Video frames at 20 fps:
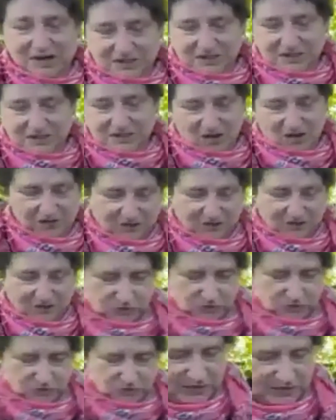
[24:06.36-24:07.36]
saw this
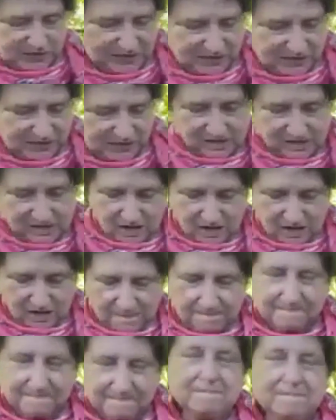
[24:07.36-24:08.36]
was at the,
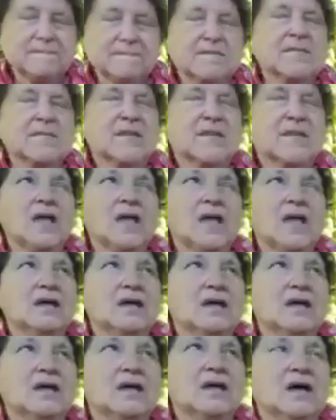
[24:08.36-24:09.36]
um,
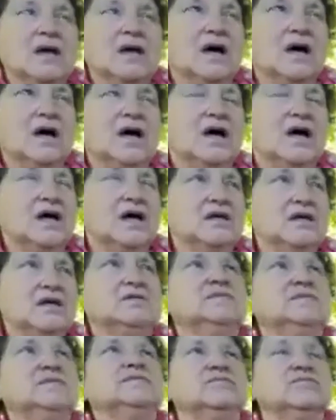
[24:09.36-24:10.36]
uh,
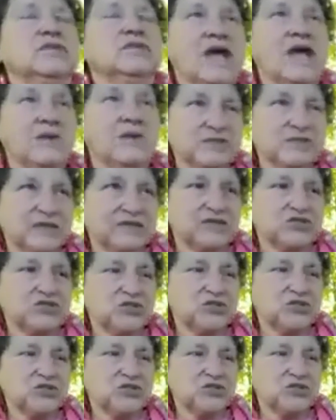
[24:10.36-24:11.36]
when I was at the
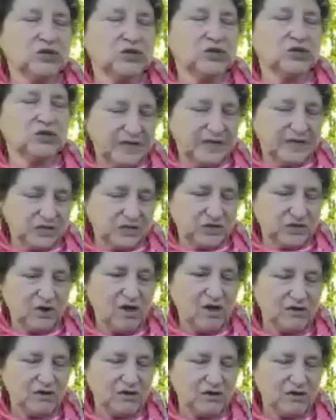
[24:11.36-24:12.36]
Children in Nature
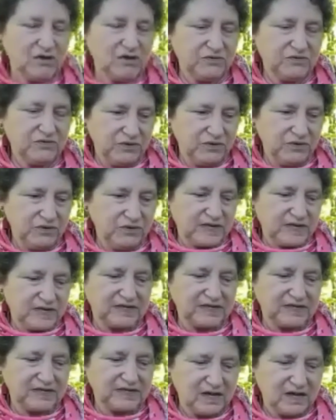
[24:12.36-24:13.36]
Conference at the
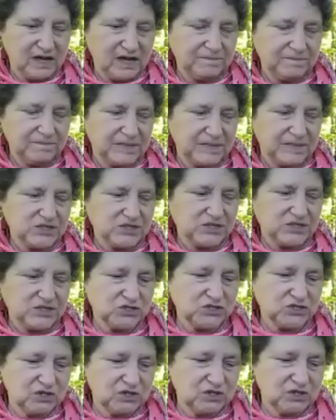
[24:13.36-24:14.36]
um, National
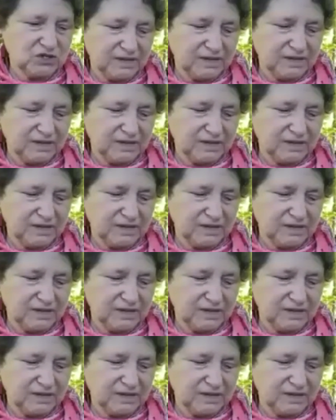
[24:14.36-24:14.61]
um,